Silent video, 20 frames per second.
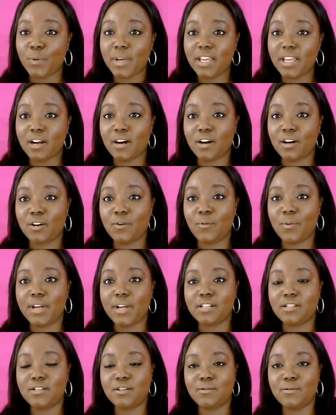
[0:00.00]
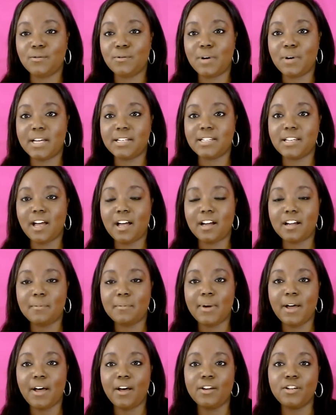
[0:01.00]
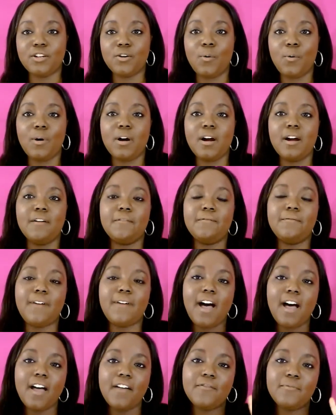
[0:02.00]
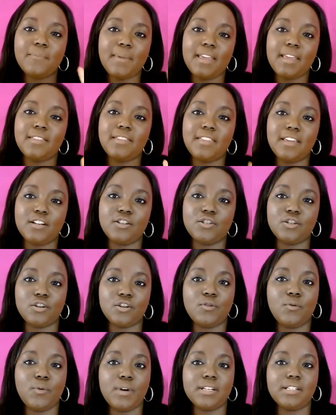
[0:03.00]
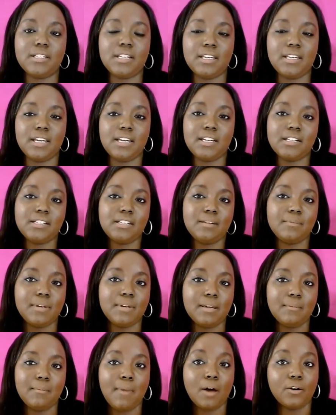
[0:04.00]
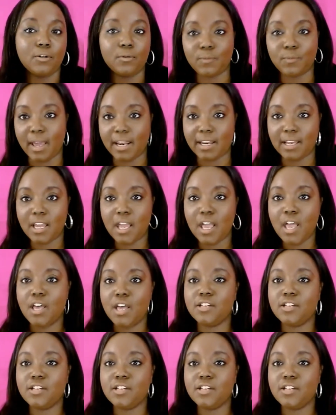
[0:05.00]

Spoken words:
we are going to talk about your 5 main things you're going to need to be model ready